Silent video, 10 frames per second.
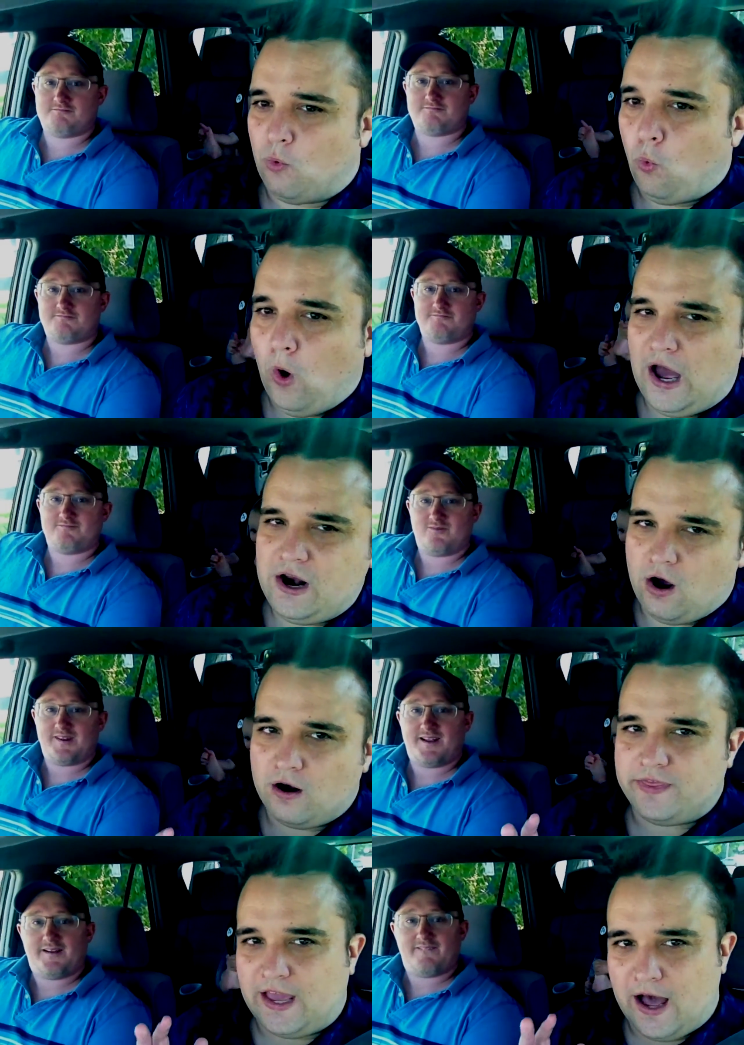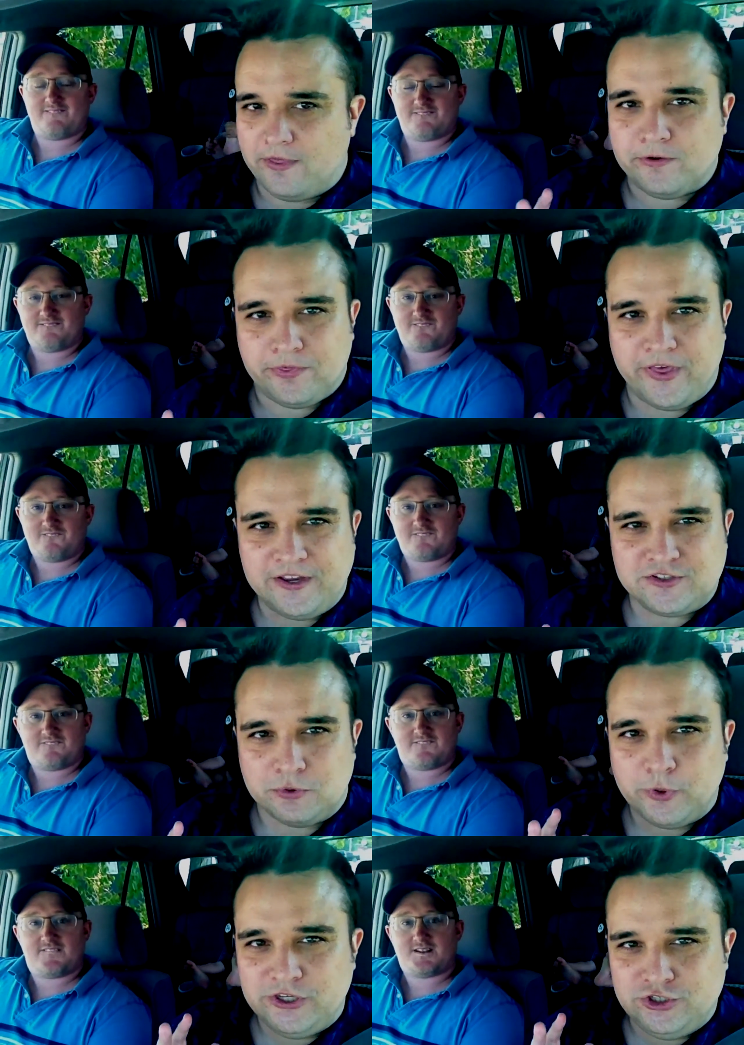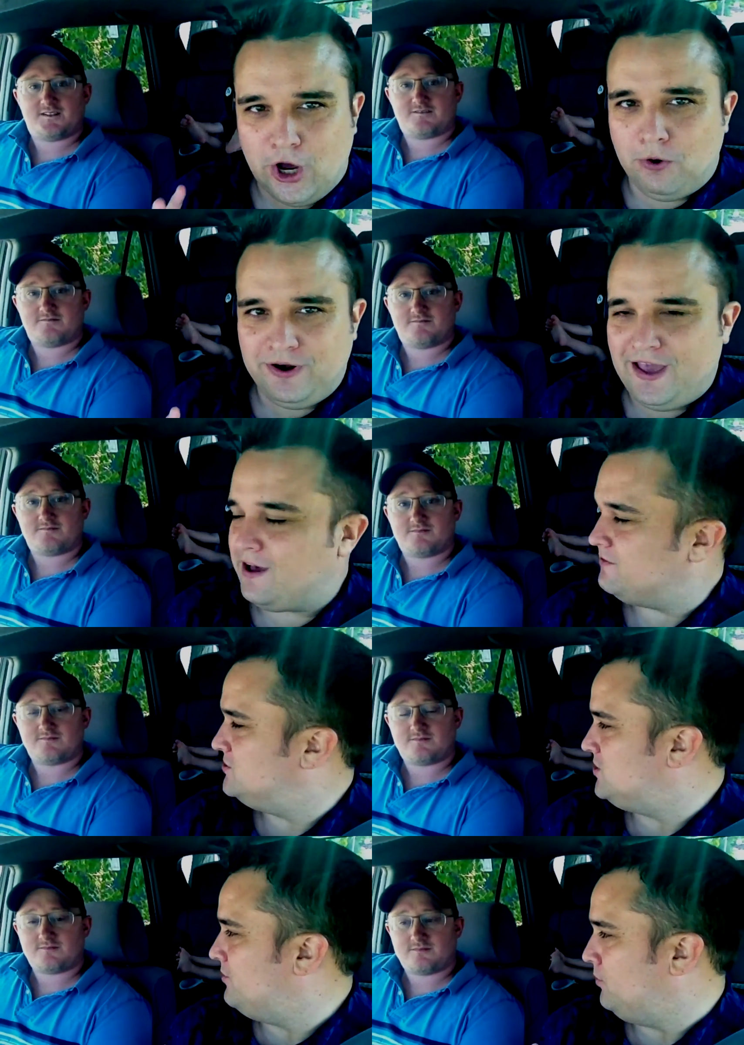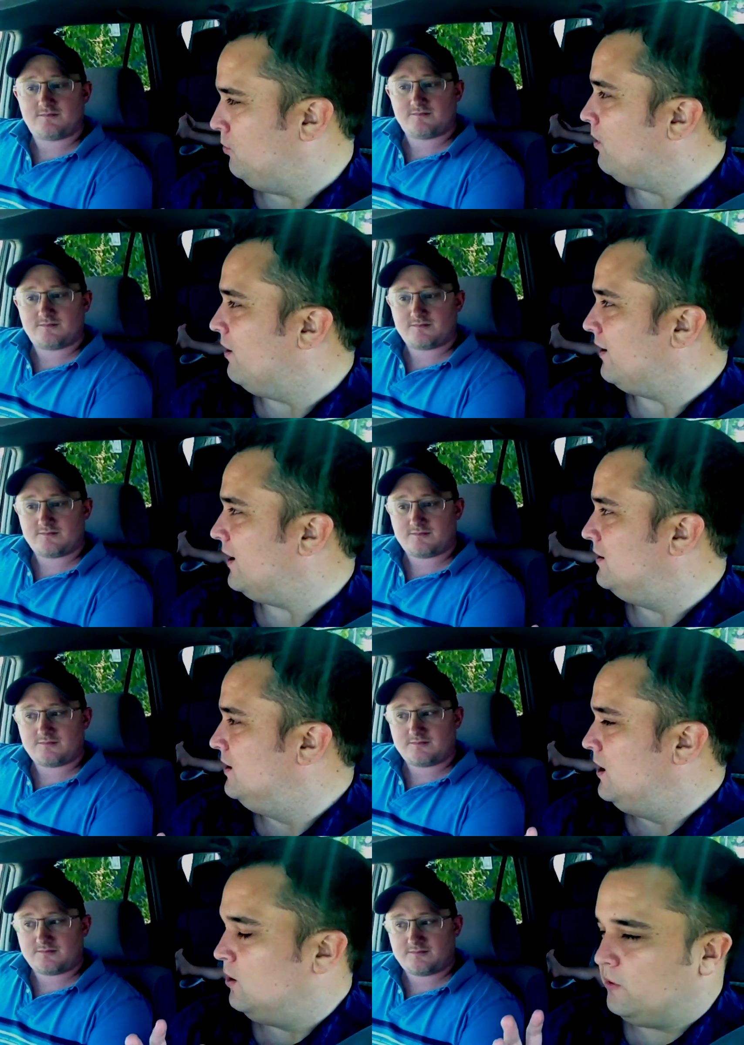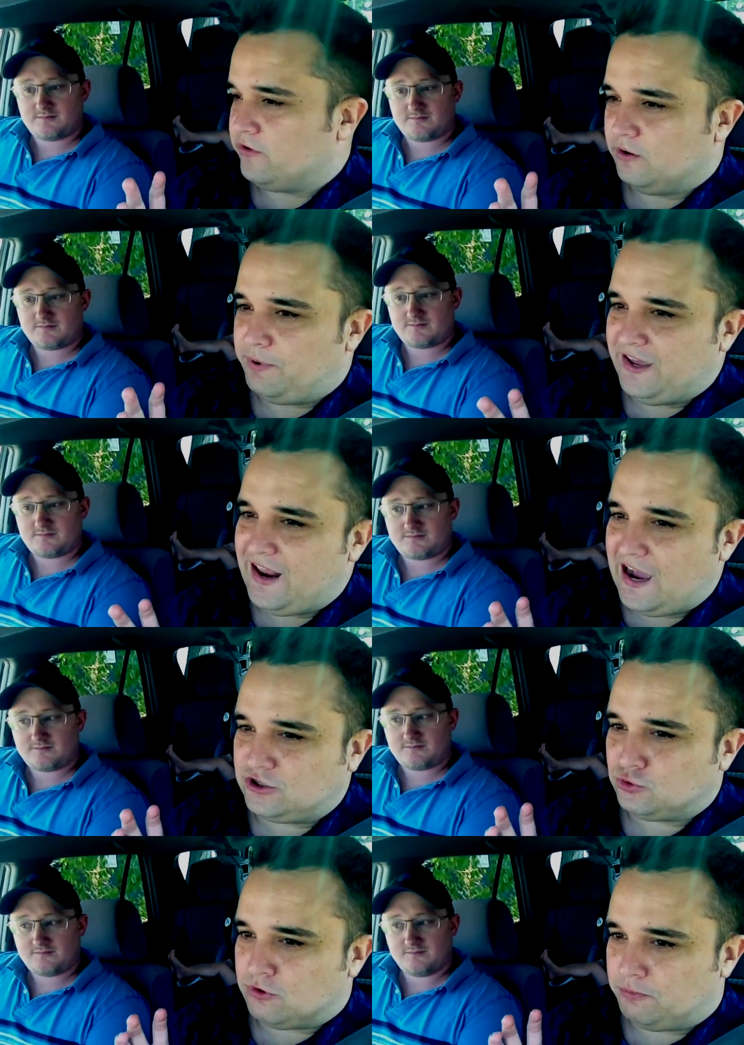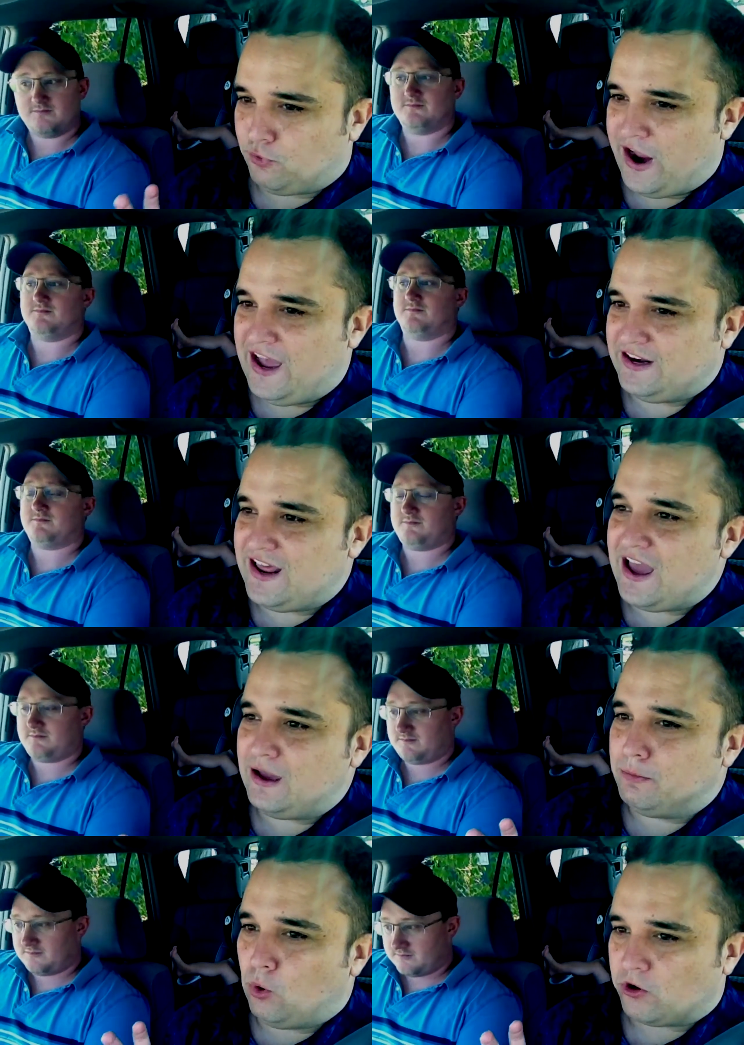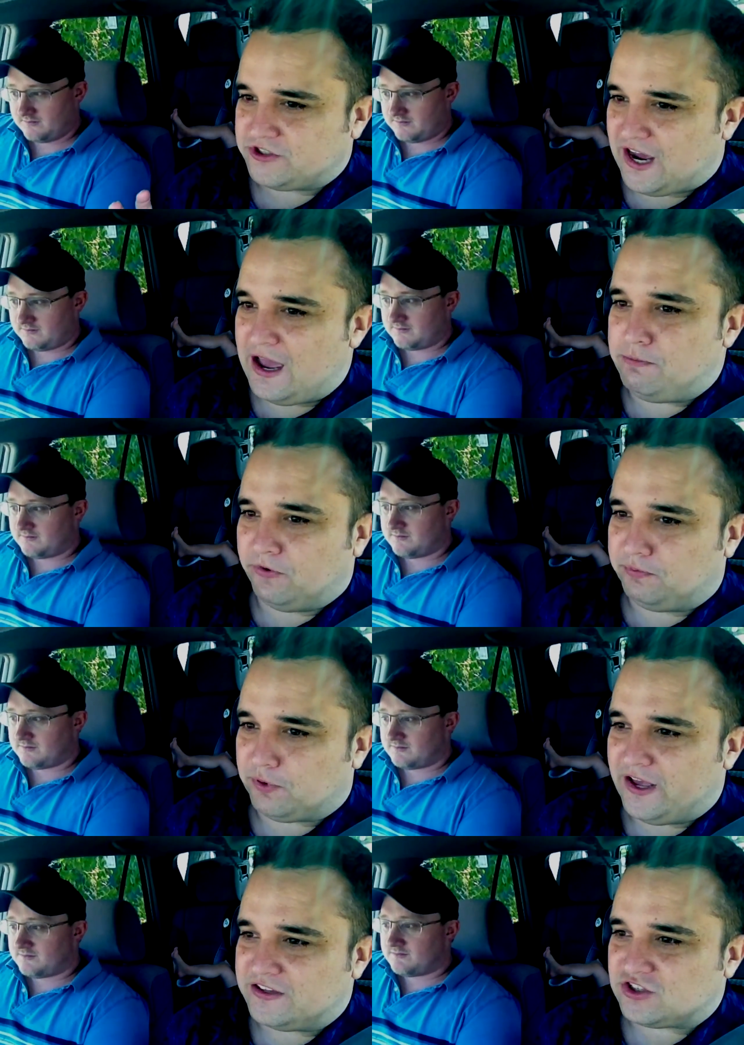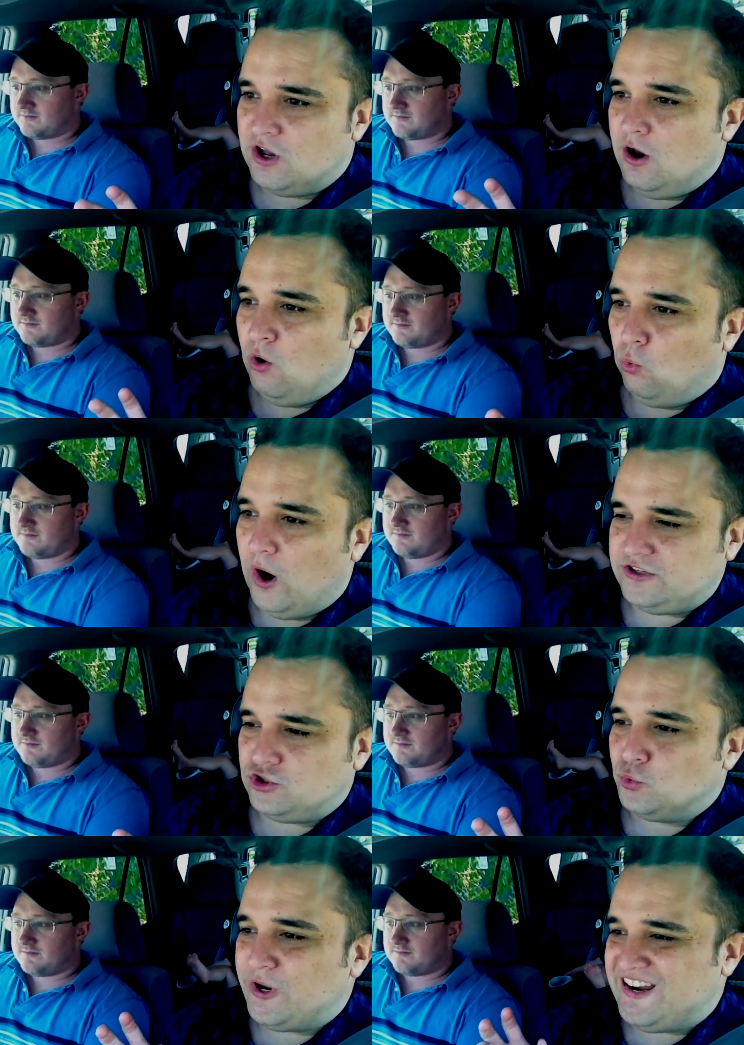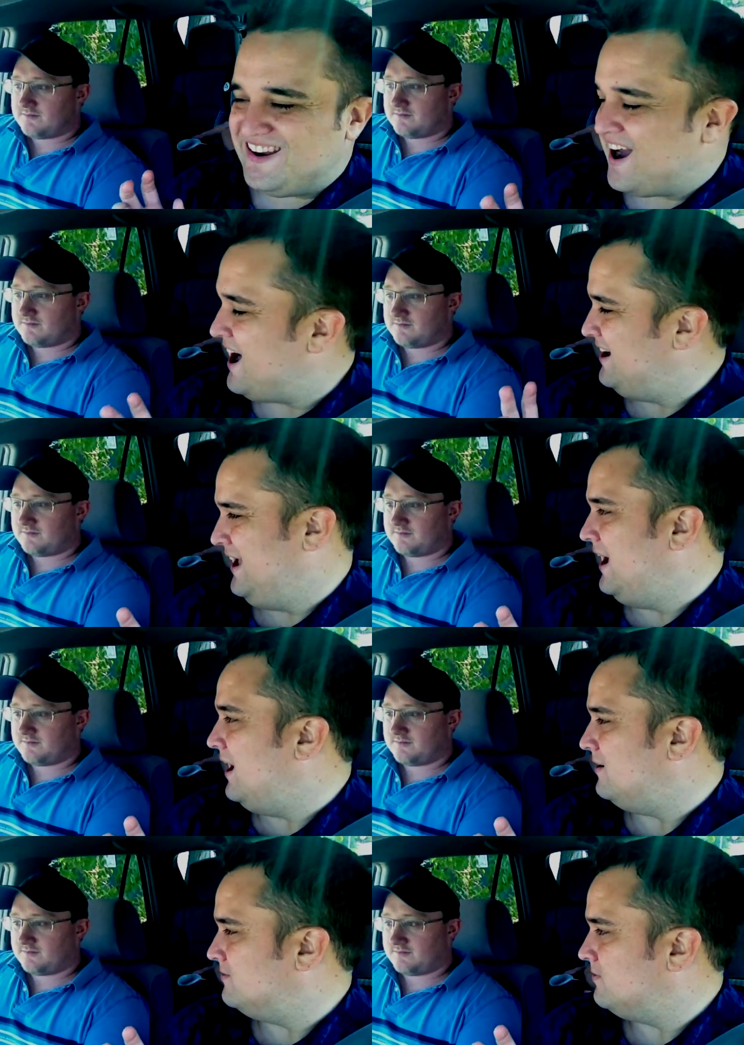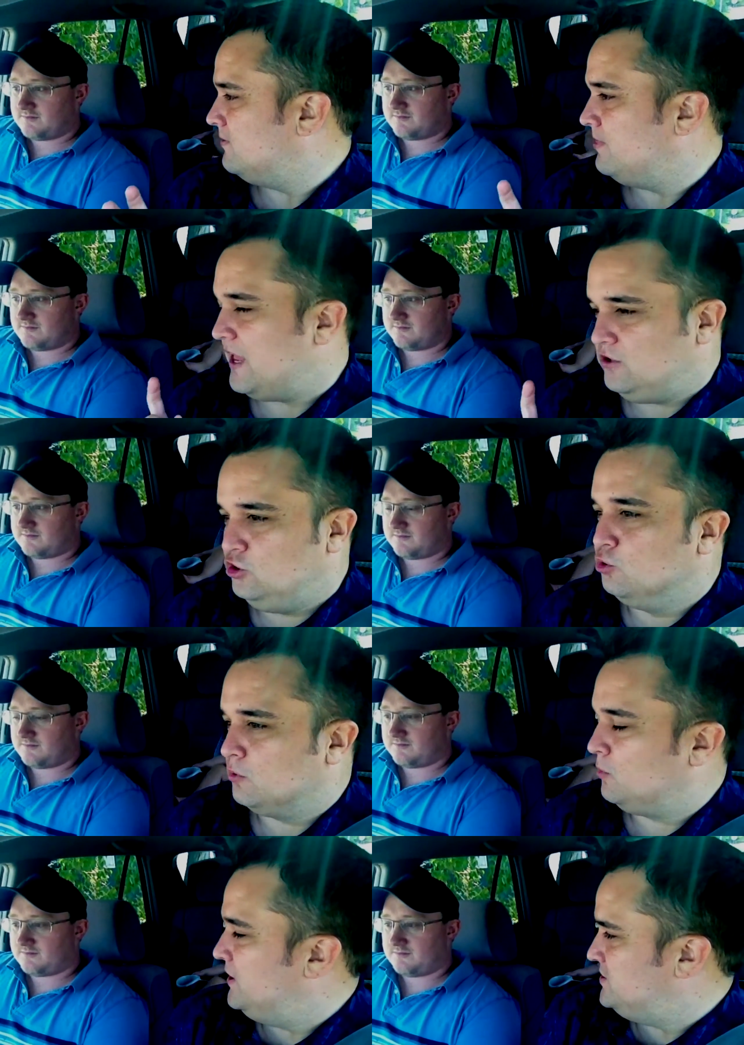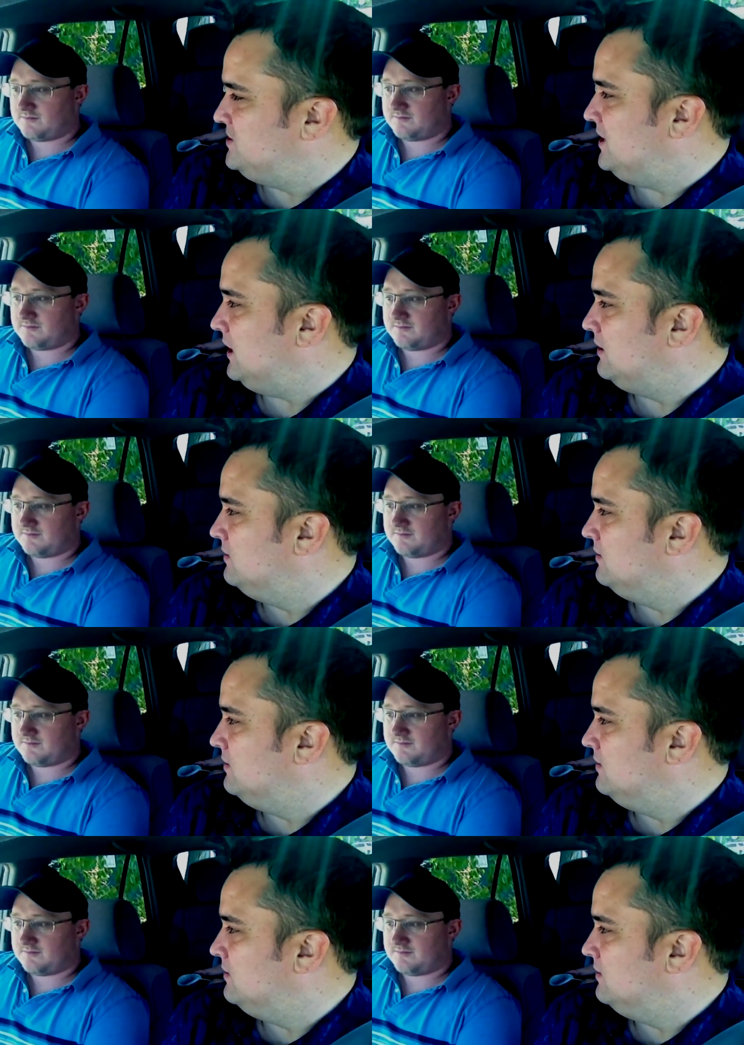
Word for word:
Speaker 1: it. What are the other things that we don't have in Southern Oregon whether it be an actual brand name or type of place. What do we not have that you would want to see?